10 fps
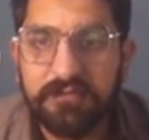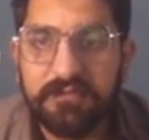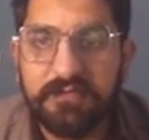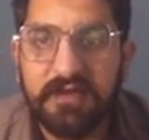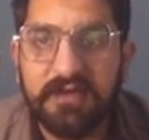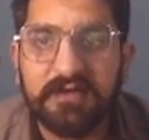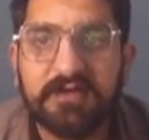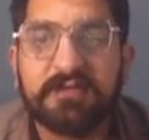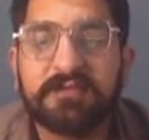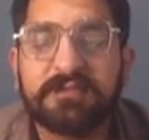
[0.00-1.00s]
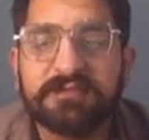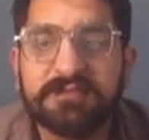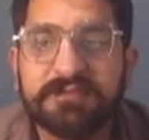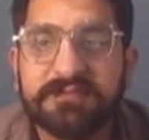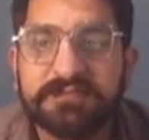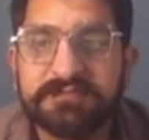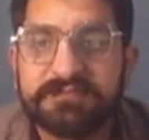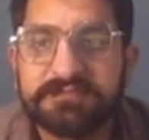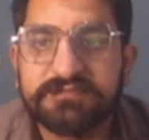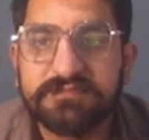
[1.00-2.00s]
um,
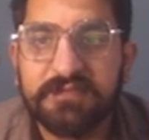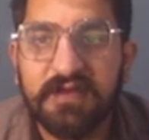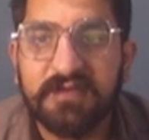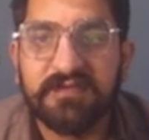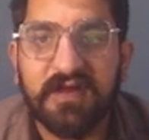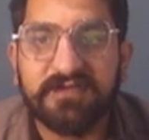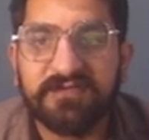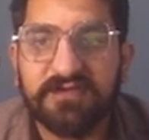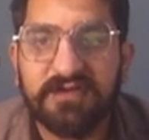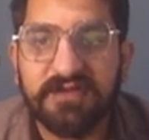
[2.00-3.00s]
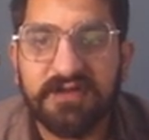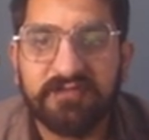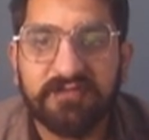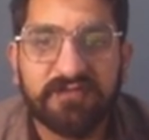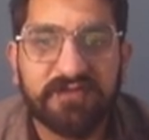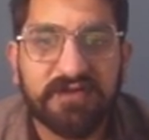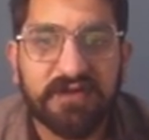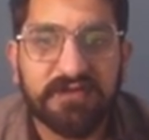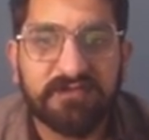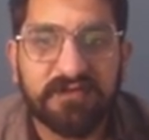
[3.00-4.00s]
his knight, so he cannot move it
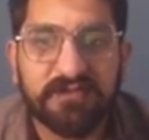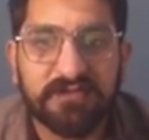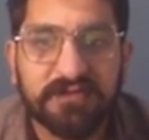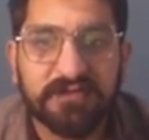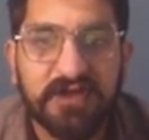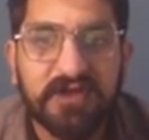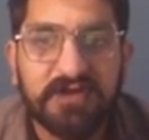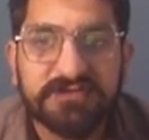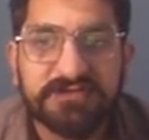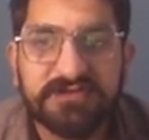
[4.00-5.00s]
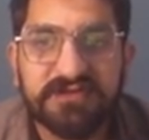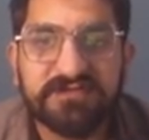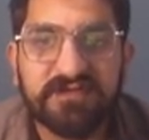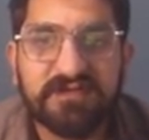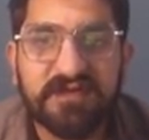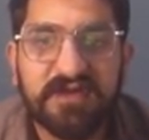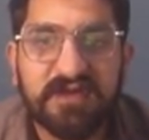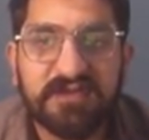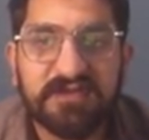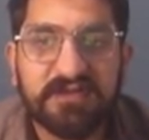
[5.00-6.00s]
any further. So this was
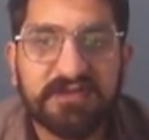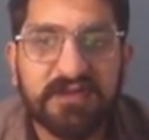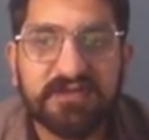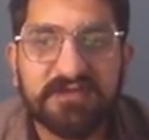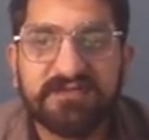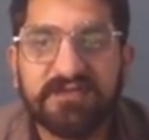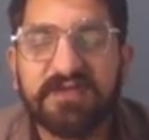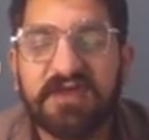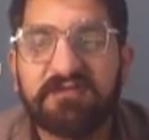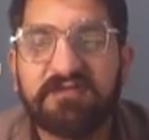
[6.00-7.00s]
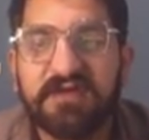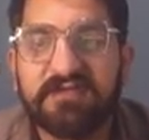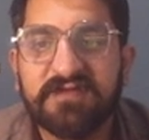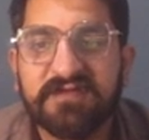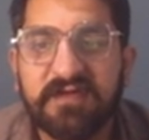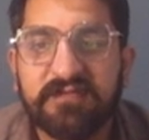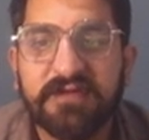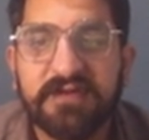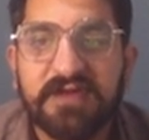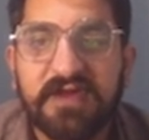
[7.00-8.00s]
this was the Evans
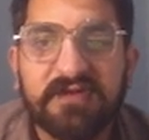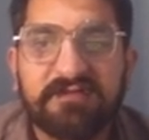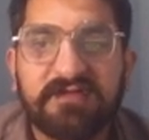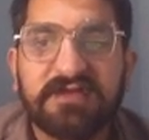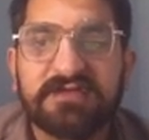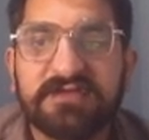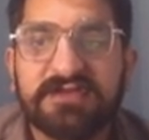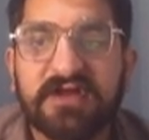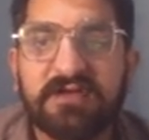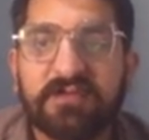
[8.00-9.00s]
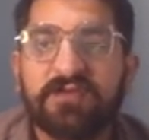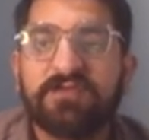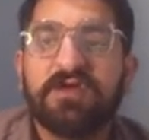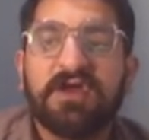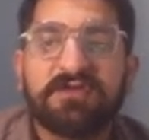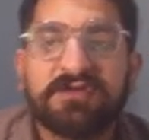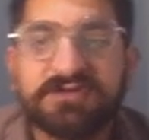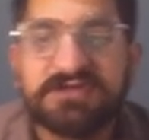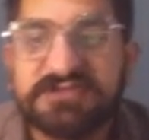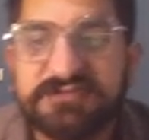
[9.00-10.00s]
gambit. When in the third move you
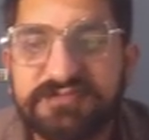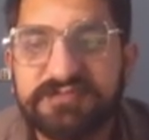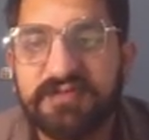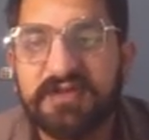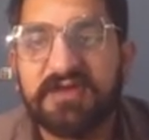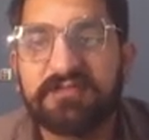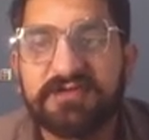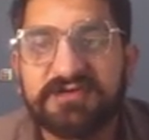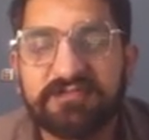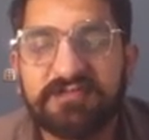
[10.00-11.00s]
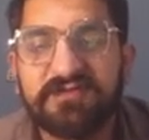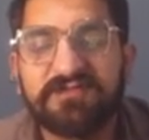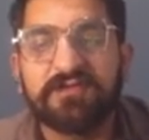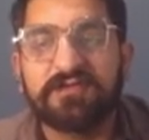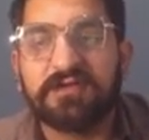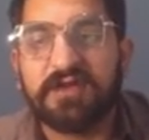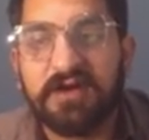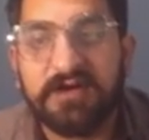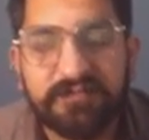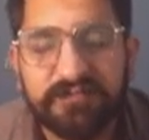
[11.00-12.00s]
just play bishop
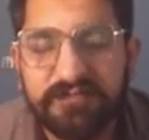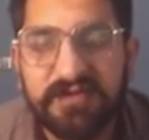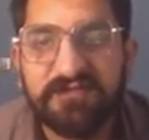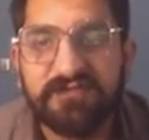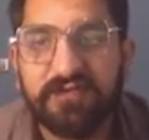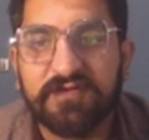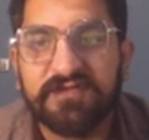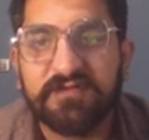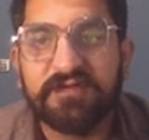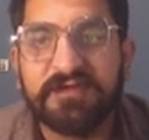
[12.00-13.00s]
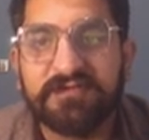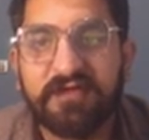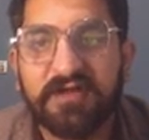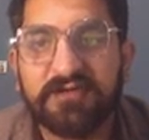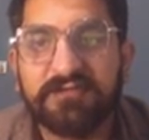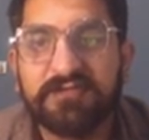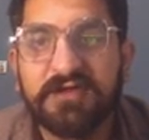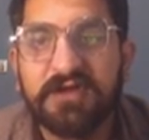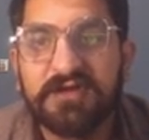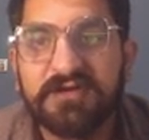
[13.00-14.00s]
b4, simply trying to
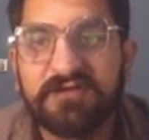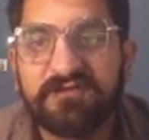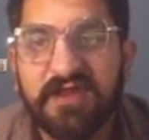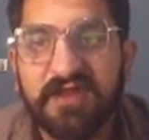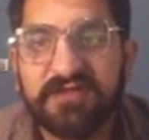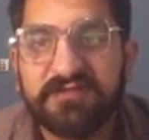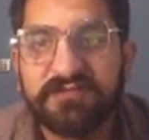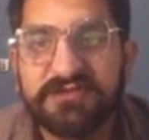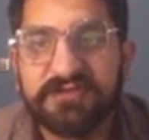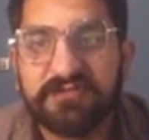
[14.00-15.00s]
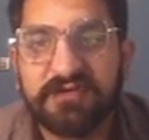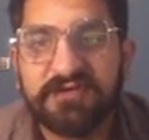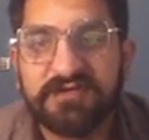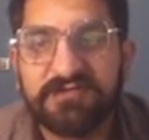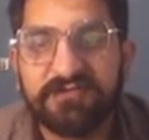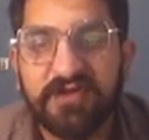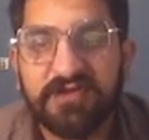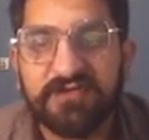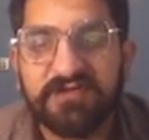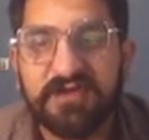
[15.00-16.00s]
deflect this bishop, or just to try
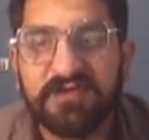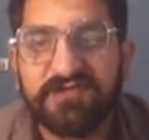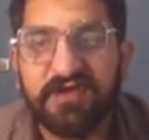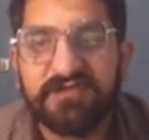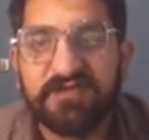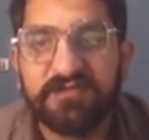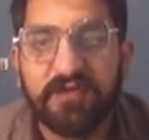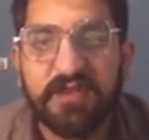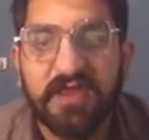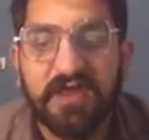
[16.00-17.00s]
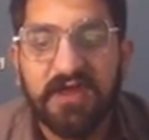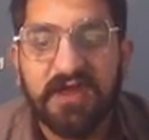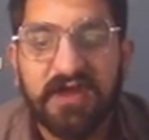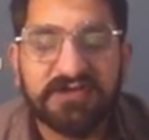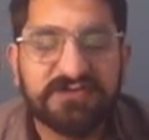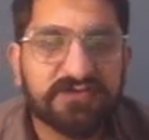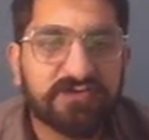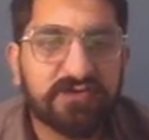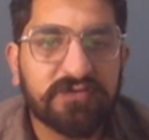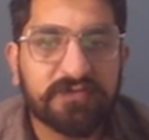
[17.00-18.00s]
to sacrifice his pawn. As you
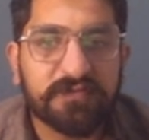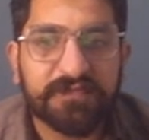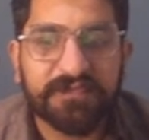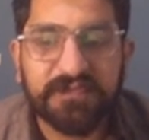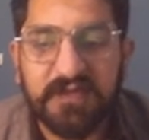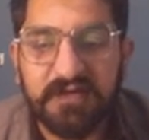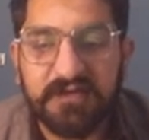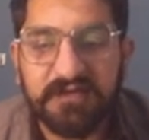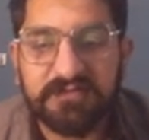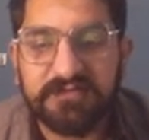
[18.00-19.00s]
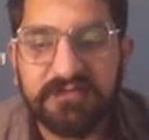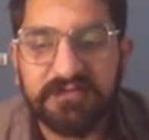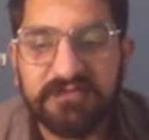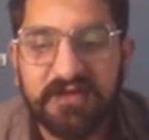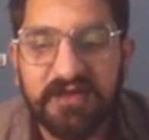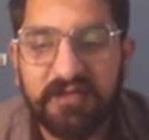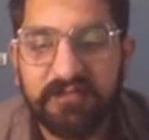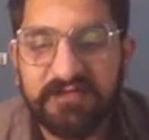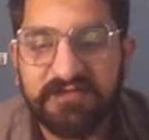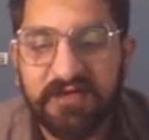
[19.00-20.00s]
know, the
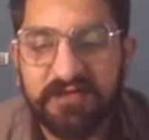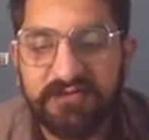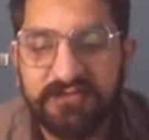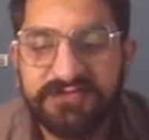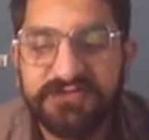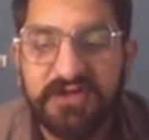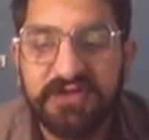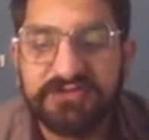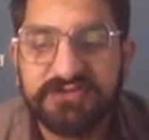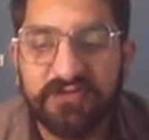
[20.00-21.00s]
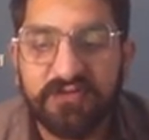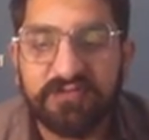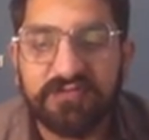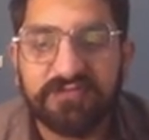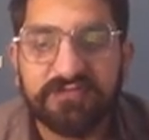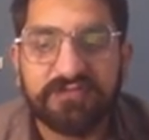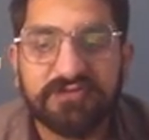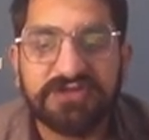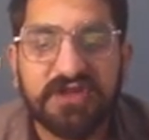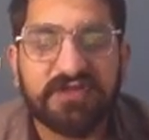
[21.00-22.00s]
gambits are used so to
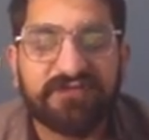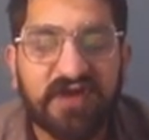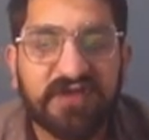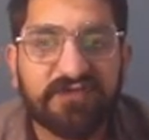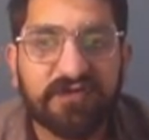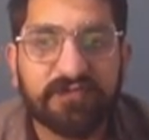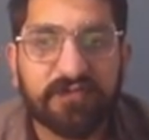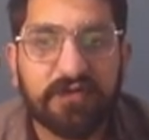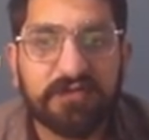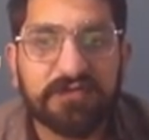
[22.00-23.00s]
sacrifice one pawn,